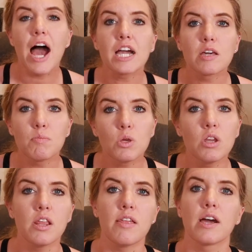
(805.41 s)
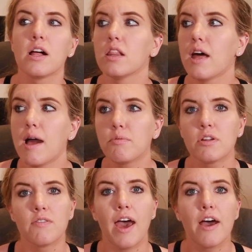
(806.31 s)
That community, that
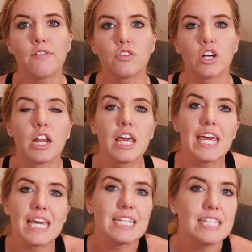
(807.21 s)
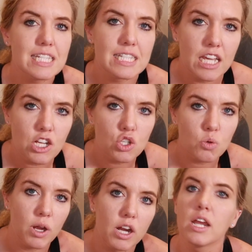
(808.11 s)
collaborative effort is a
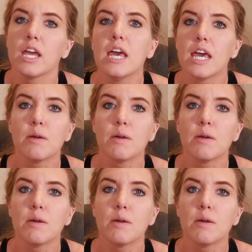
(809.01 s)
sanctuary.